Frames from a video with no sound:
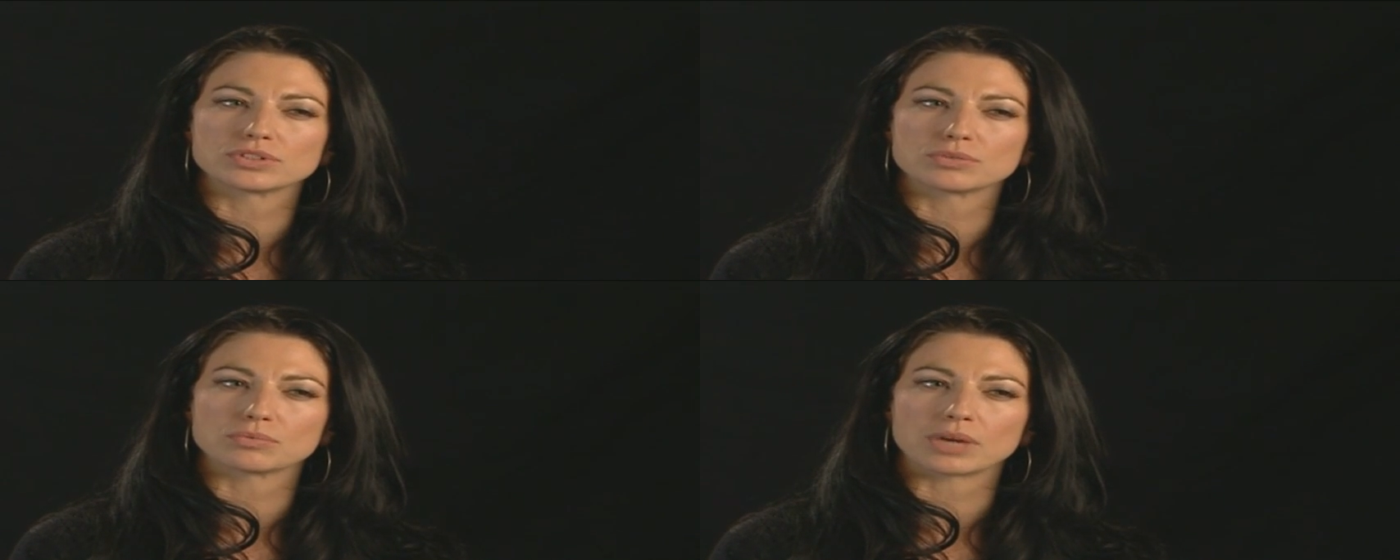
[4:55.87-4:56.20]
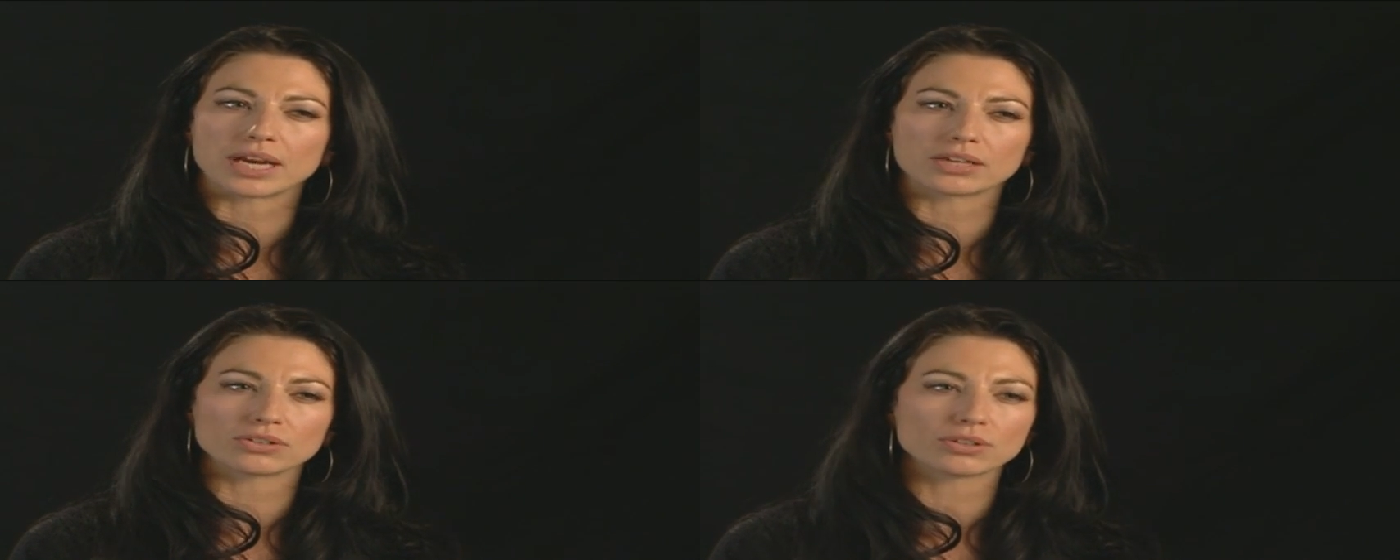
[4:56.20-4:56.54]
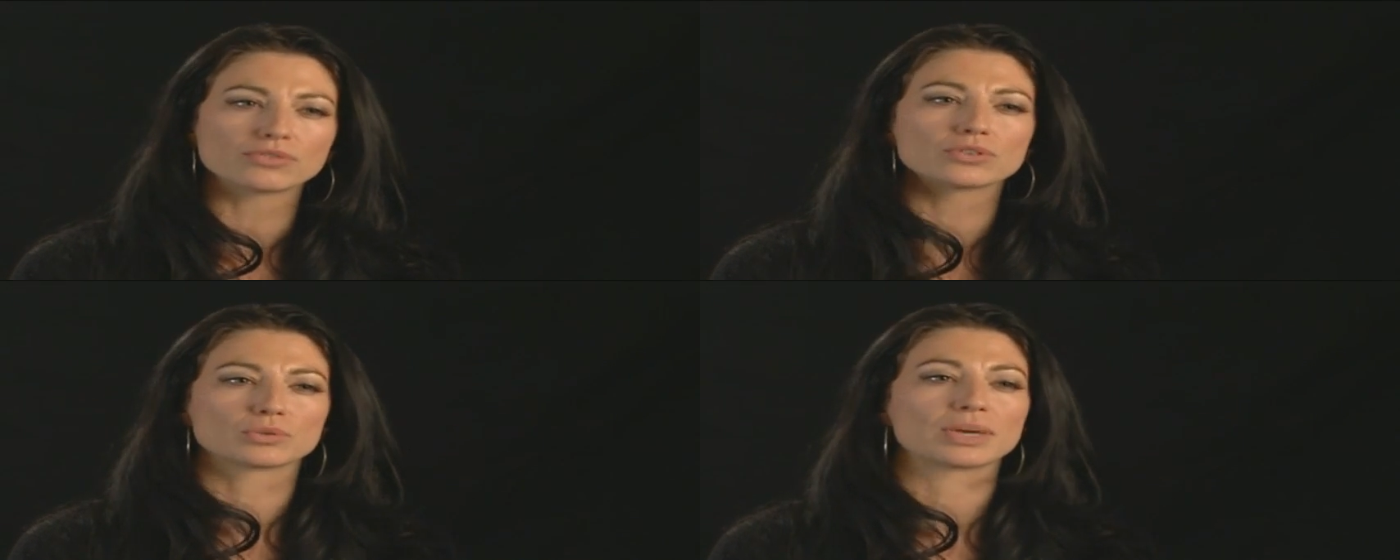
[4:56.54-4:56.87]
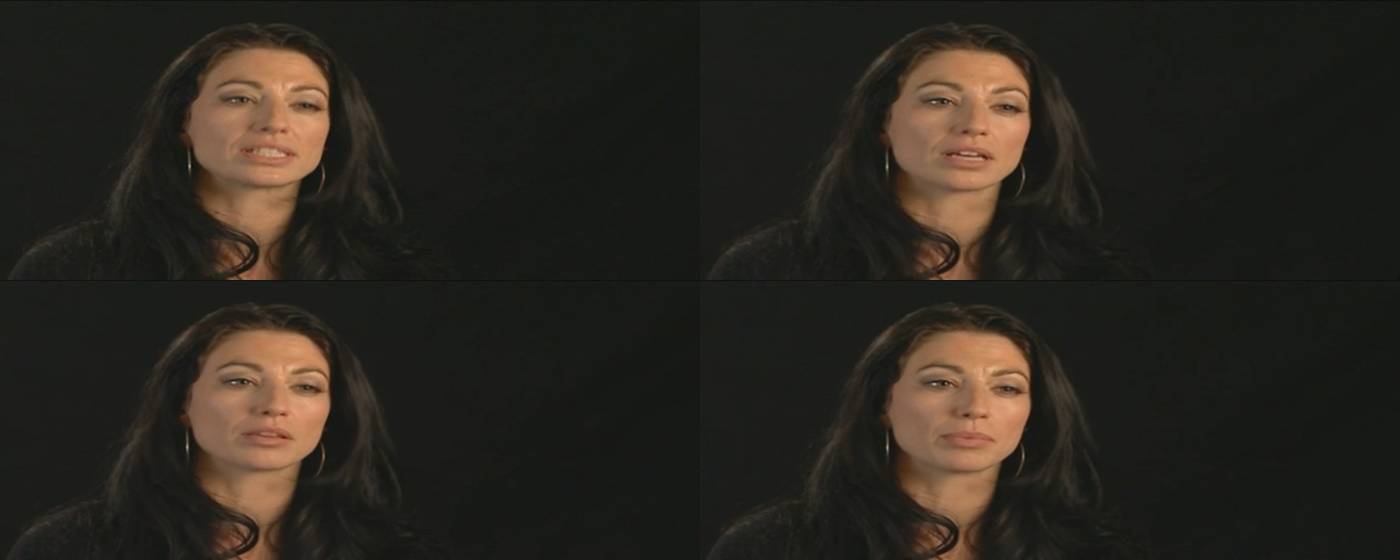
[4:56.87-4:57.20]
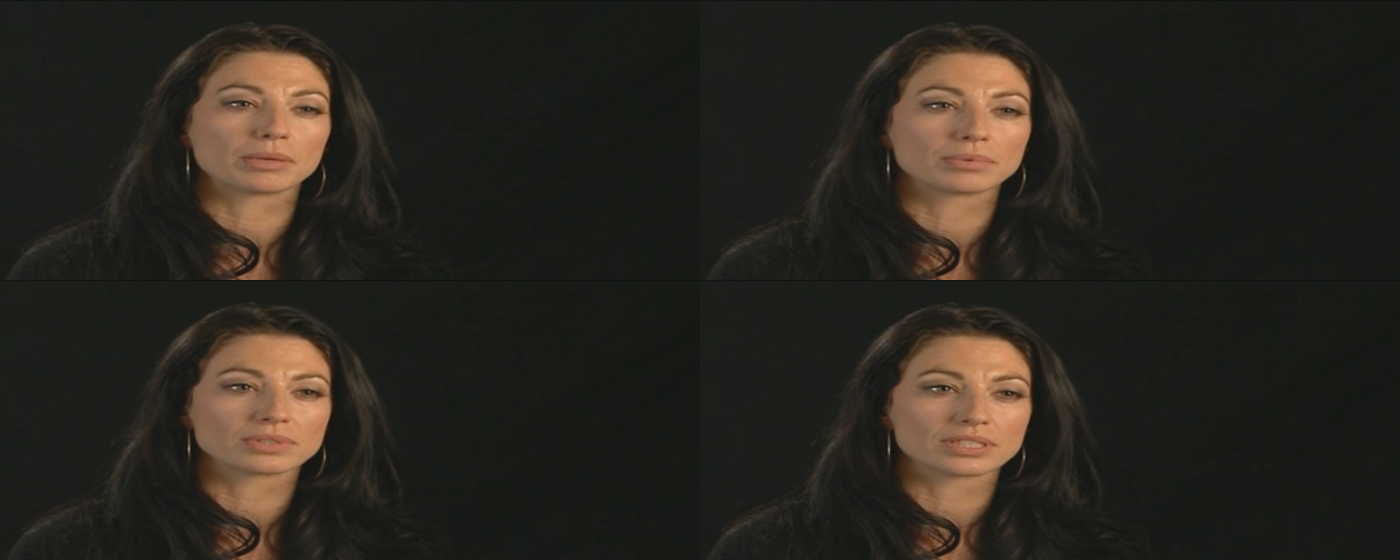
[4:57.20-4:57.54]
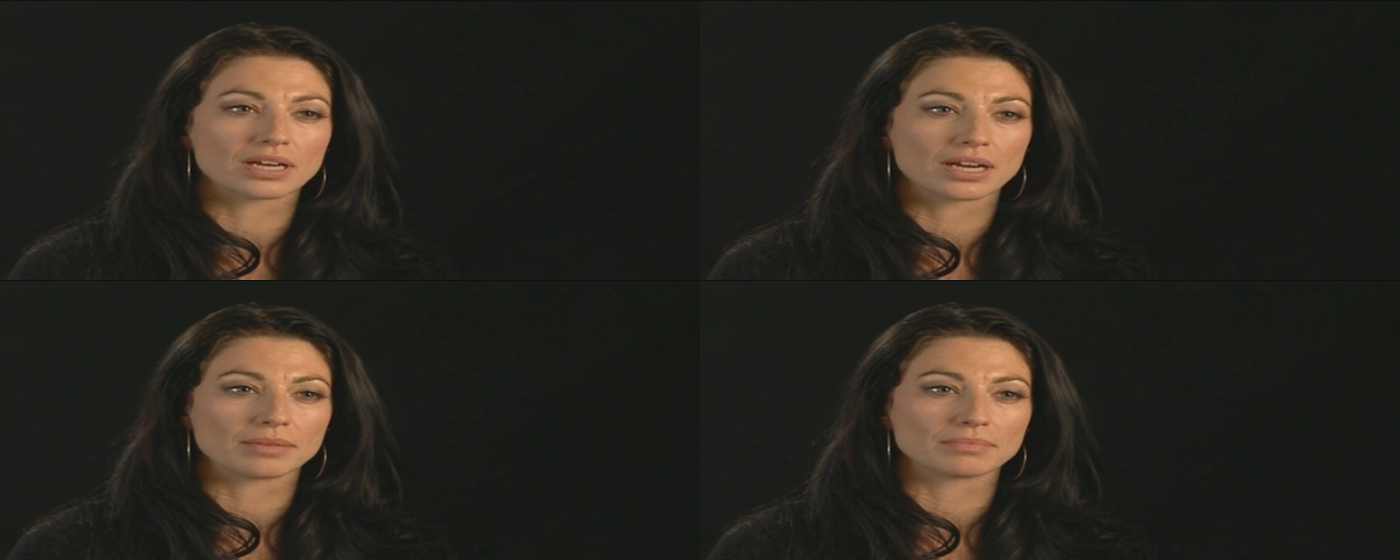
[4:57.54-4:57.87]
to waste other people's
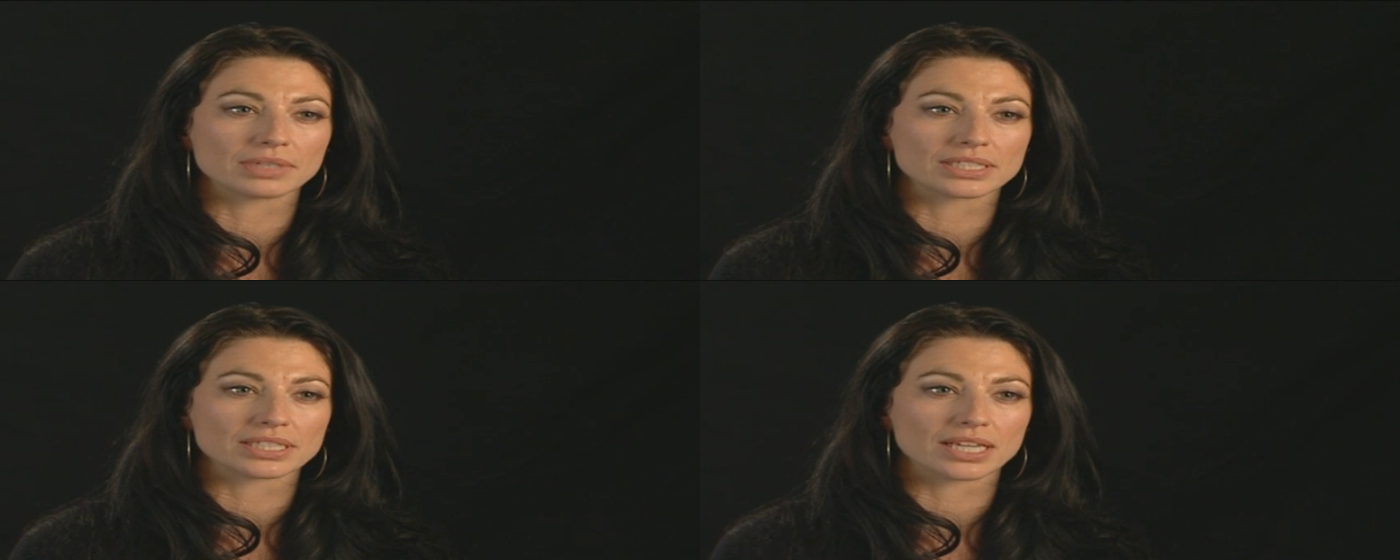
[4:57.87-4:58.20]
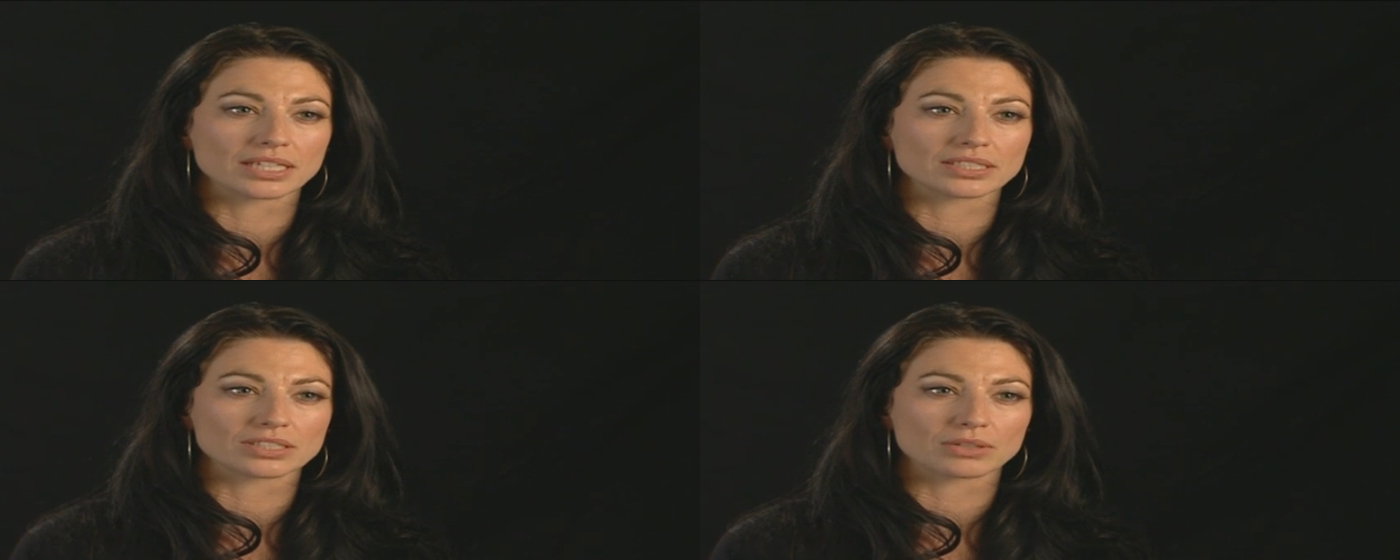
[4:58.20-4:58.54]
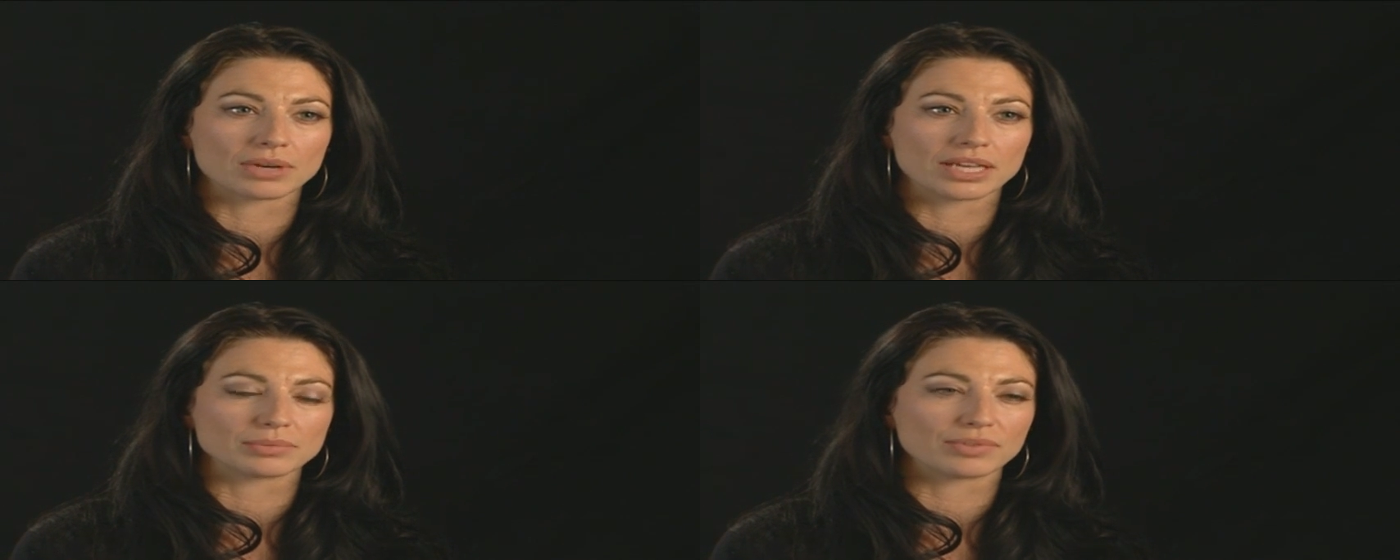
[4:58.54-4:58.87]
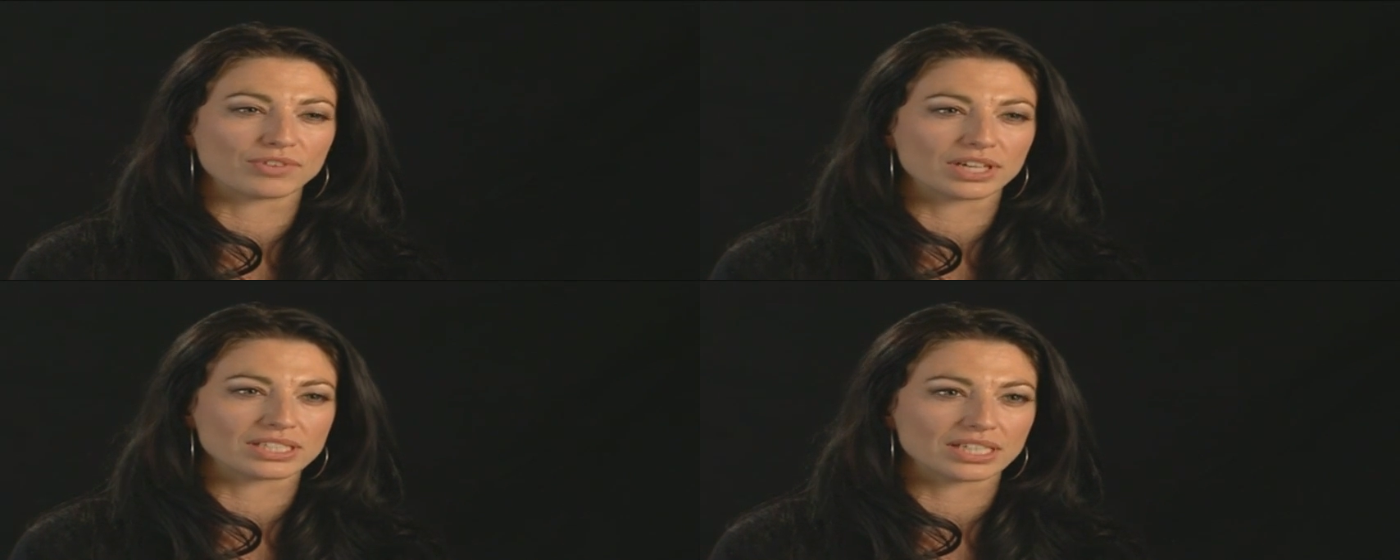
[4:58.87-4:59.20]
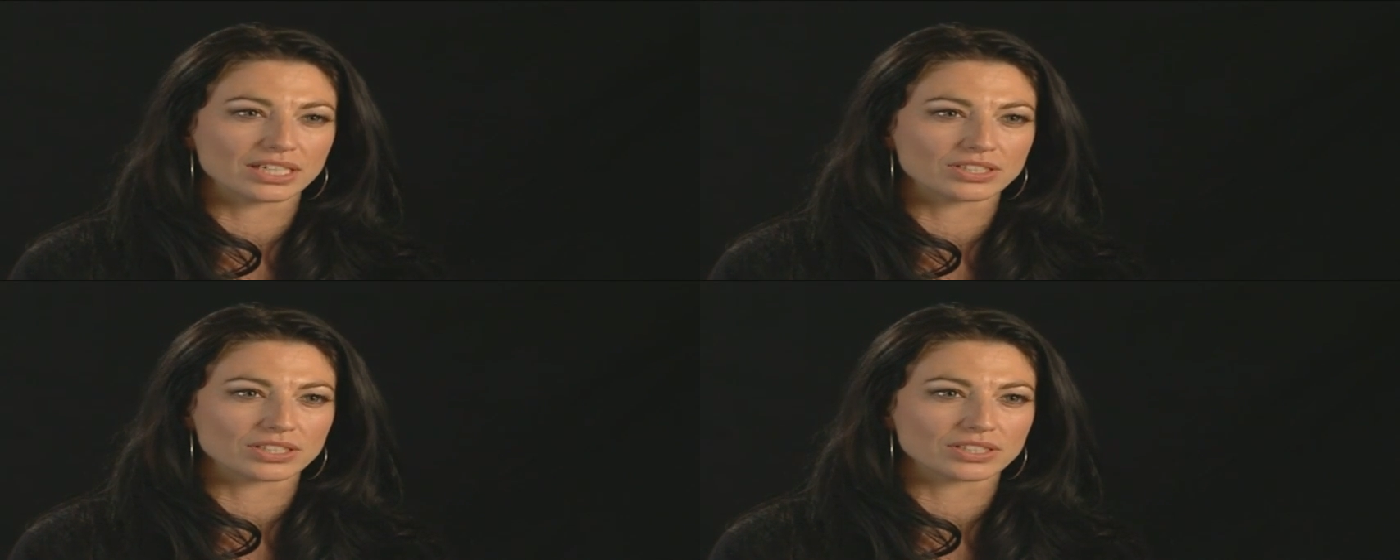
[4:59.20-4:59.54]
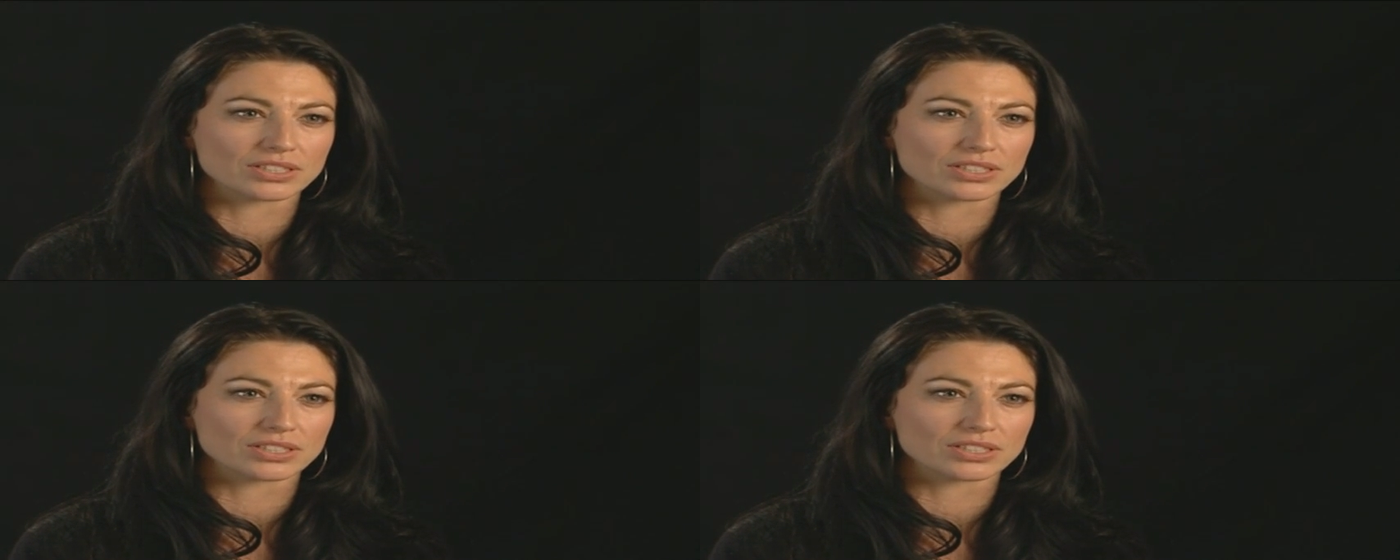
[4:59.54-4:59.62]
time as an actor, so I had to be very diligent.